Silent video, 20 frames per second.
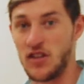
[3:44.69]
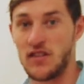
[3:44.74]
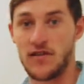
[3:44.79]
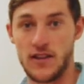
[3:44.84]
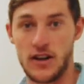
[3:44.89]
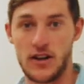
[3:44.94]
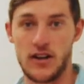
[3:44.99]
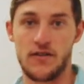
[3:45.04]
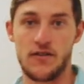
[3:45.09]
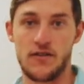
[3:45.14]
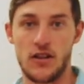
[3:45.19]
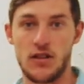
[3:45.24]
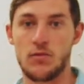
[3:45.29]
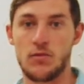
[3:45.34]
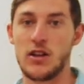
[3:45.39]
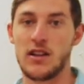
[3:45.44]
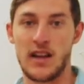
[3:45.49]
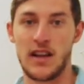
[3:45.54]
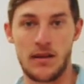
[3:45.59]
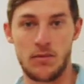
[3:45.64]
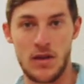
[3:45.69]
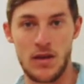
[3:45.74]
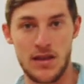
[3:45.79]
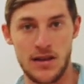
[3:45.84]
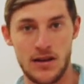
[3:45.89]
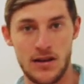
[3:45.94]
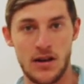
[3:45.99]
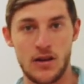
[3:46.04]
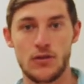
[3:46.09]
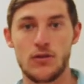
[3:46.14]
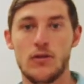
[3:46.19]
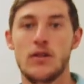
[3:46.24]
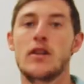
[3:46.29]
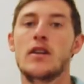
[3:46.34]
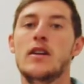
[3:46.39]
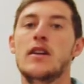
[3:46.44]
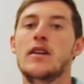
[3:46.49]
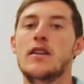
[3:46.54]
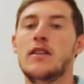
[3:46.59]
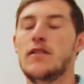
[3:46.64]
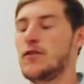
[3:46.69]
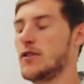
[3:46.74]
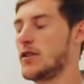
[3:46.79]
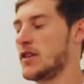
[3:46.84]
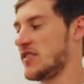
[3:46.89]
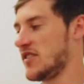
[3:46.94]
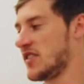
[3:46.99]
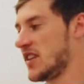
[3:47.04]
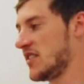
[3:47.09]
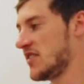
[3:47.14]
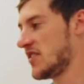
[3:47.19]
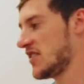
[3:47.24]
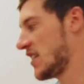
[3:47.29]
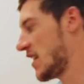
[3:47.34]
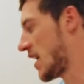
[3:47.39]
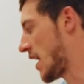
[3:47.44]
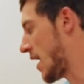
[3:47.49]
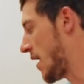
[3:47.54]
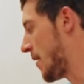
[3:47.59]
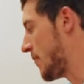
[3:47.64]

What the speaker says: very first bit, like methanol, for instance.